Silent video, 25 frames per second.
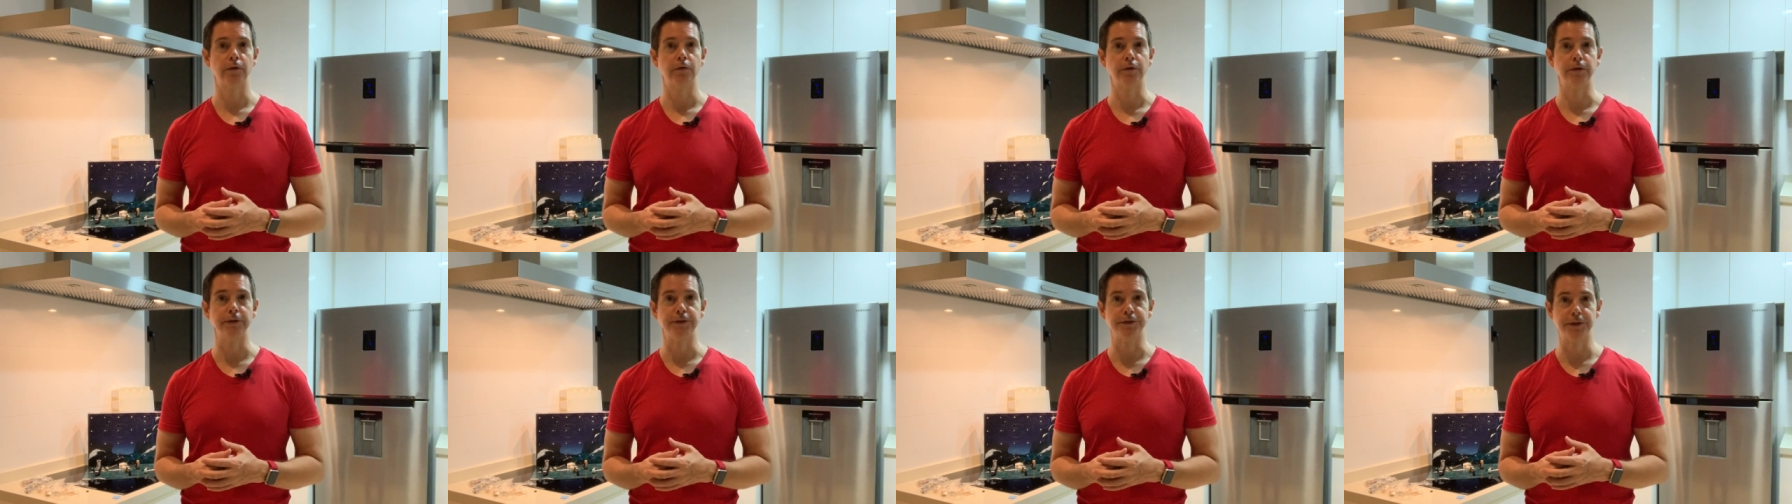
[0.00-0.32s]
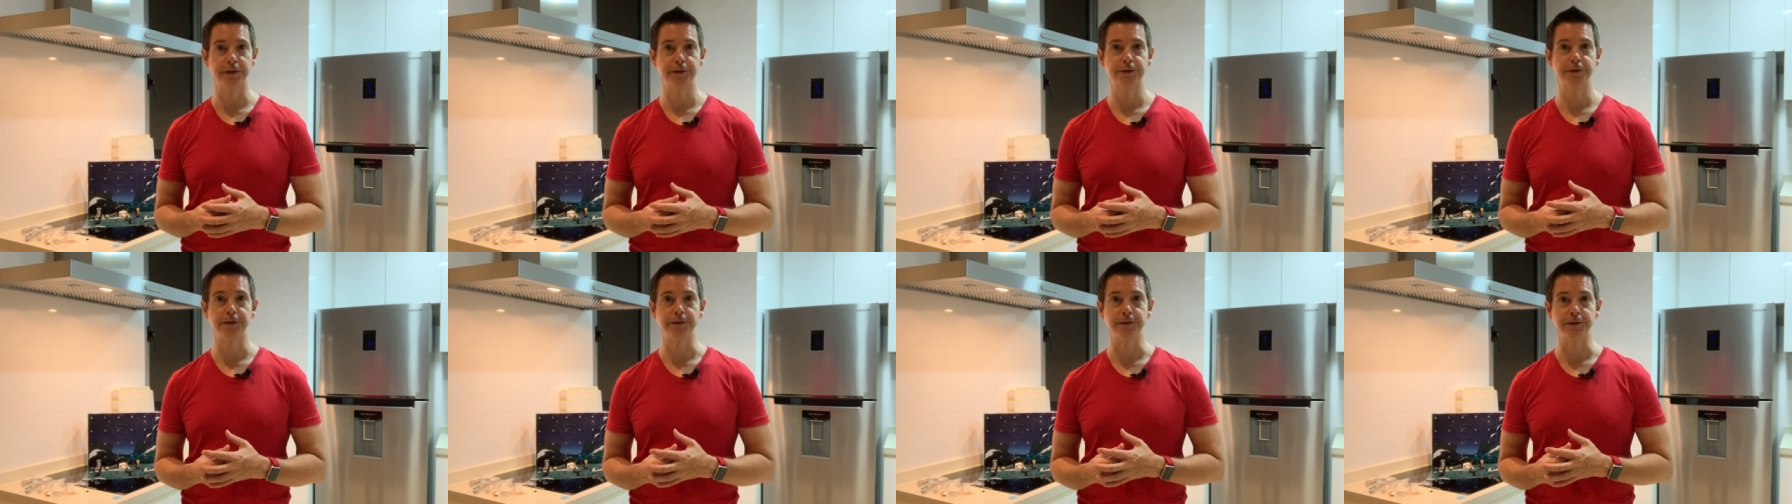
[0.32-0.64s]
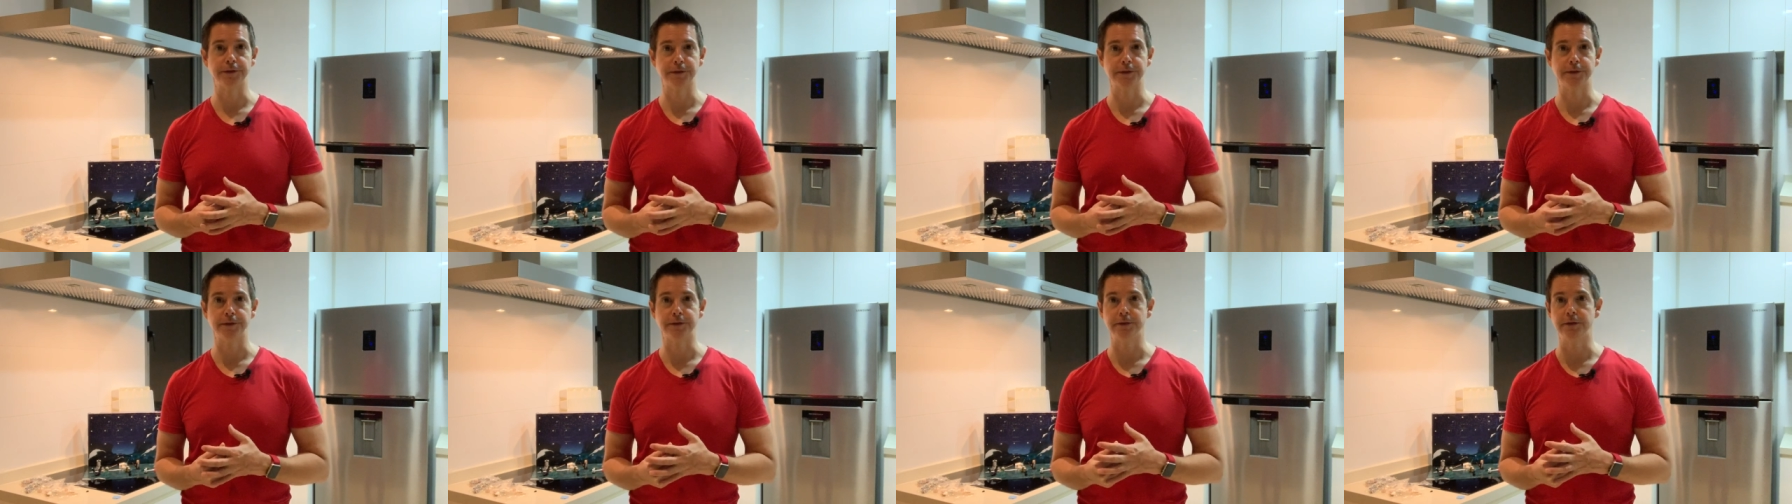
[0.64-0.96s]

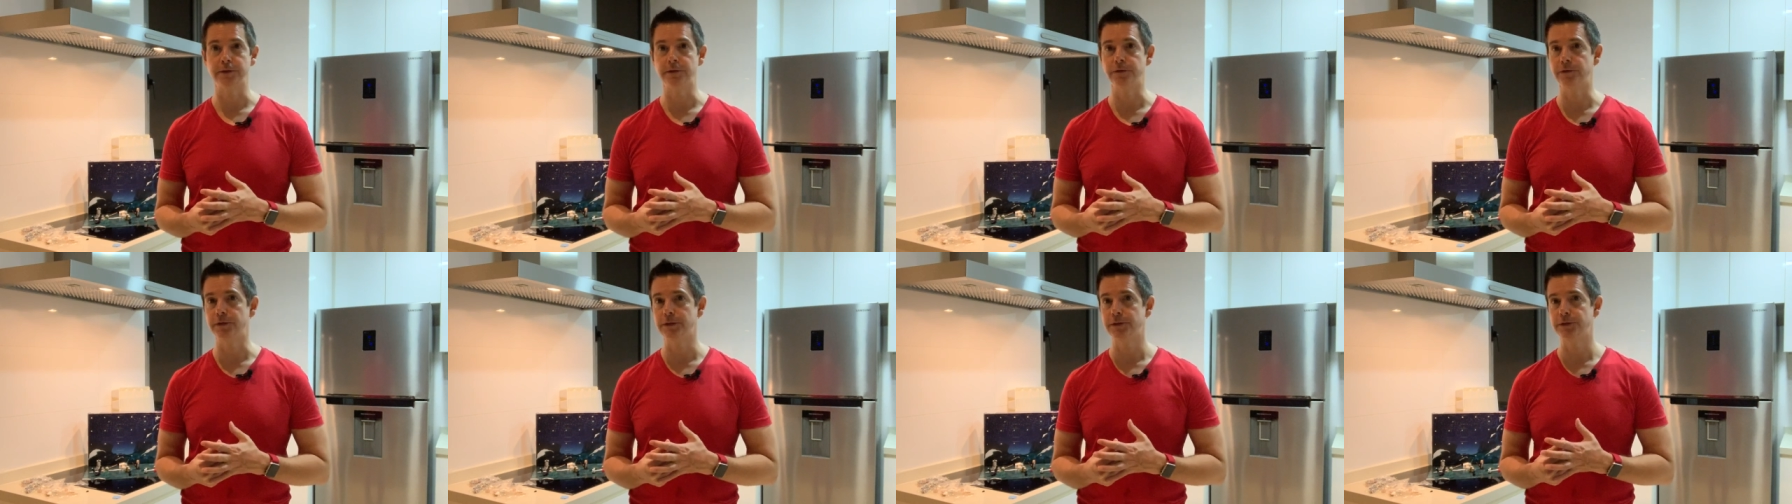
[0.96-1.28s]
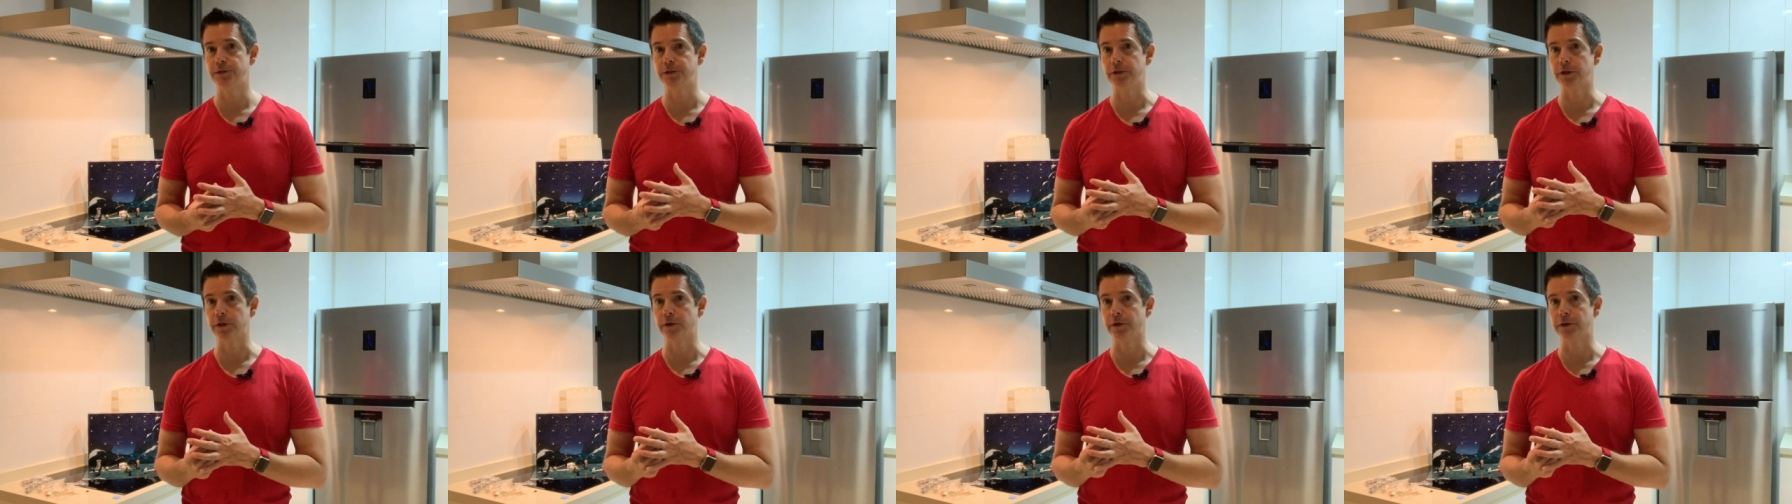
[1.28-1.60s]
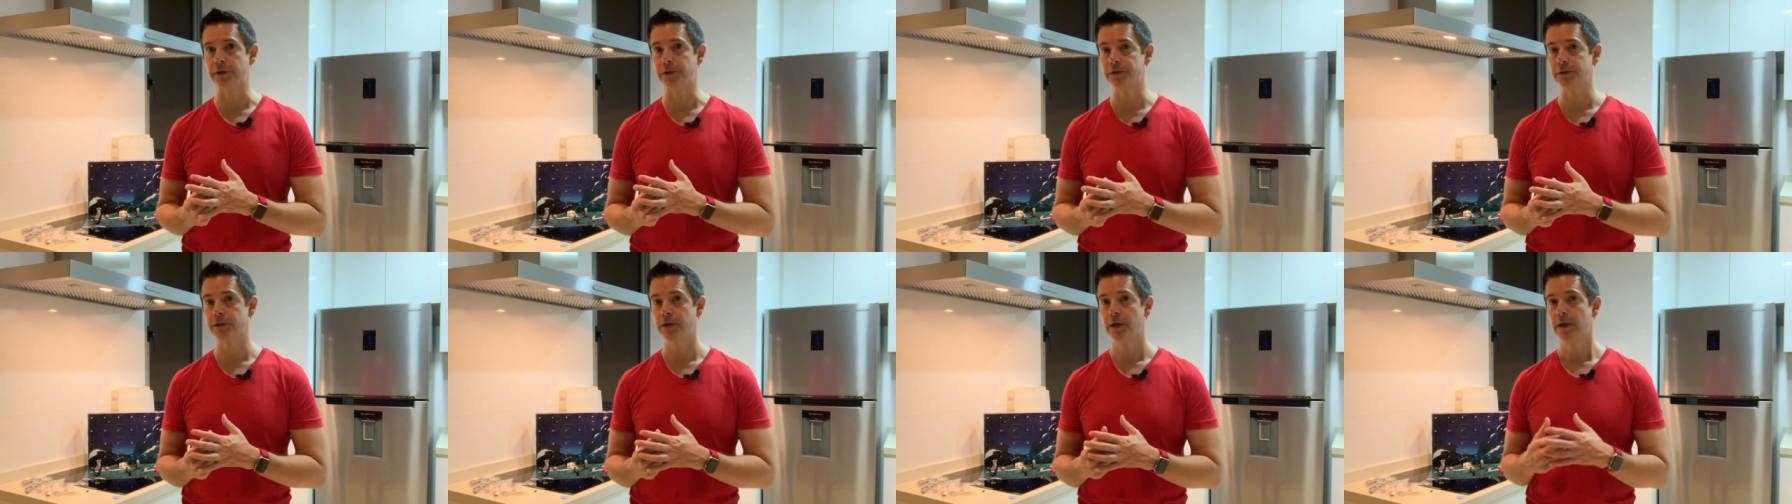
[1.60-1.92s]
Resistance, the TV
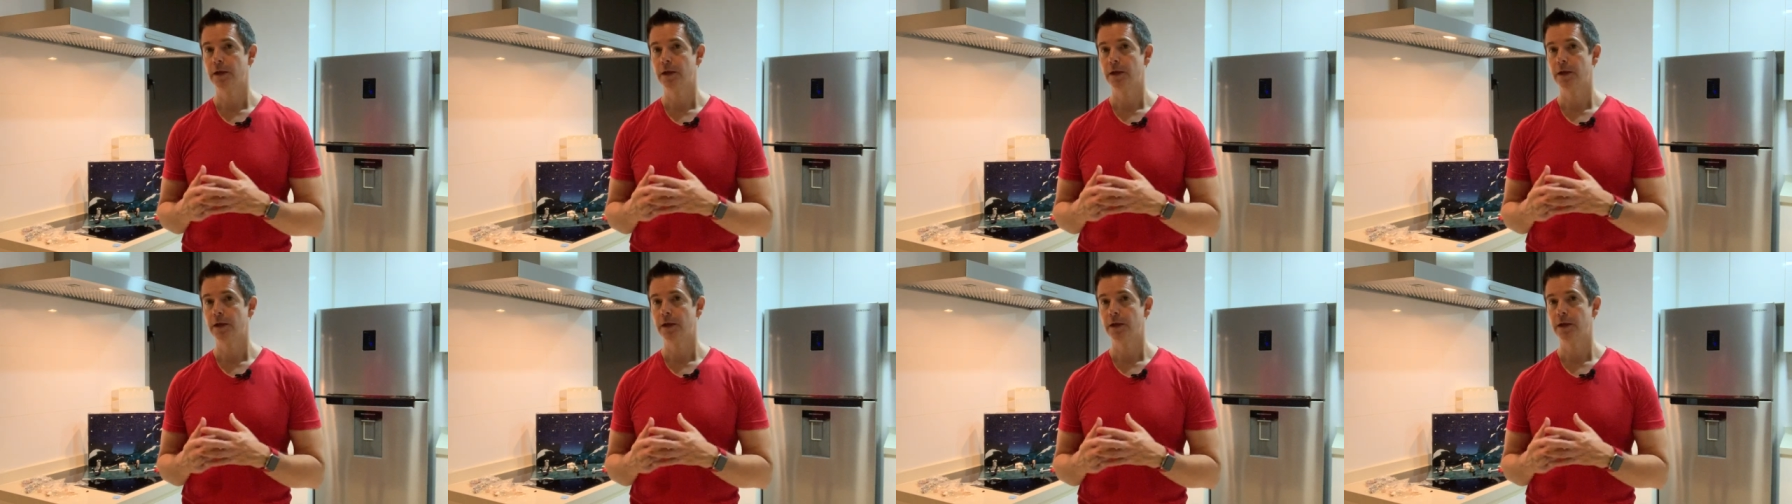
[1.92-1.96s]
series,